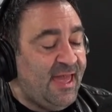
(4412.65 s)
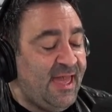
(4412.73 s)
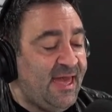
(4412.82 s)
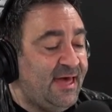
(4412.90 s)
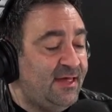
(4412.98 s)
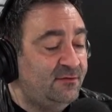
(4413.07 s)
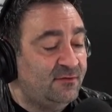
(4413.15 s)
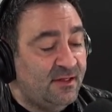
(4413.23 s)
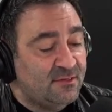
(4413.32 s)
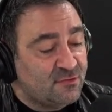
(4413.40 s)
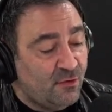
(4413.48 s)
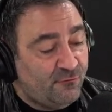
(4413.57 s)
and,
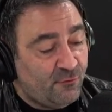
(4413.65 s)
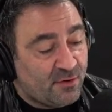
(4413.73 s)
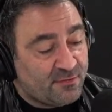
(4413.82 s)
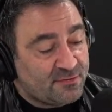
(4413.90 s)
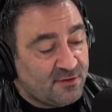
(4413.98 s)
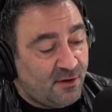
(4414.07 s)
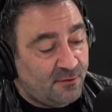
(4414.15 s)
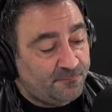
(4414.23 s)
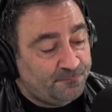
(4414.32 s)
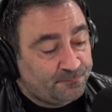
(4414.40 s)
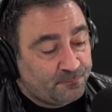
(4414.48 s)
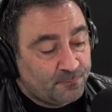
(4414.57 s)
and so forth. So